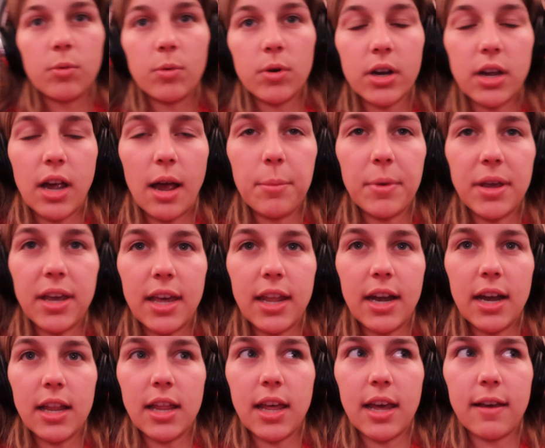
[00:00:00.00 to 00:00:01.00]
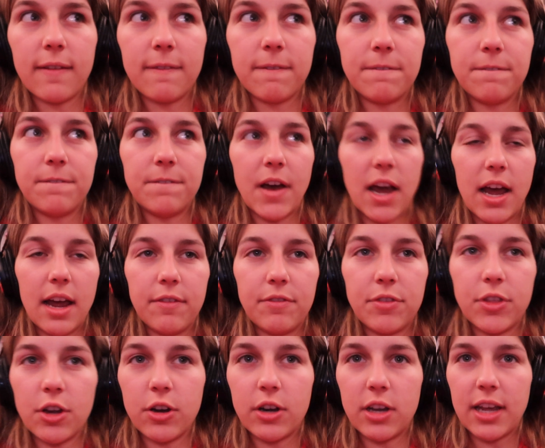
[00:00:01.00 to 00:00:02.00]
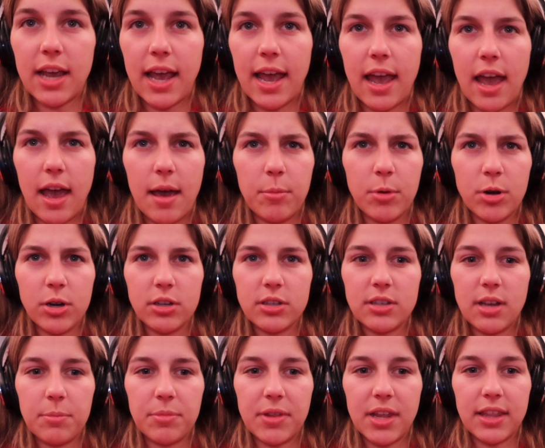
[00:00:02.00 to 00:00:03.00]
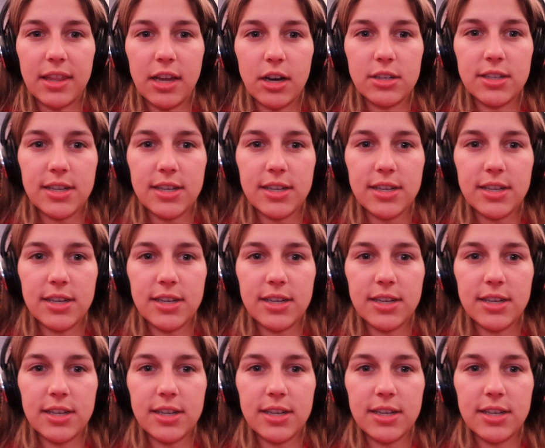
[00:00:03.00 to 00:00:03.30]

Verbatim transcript: We're coming in at like 5.30 a.m. or something their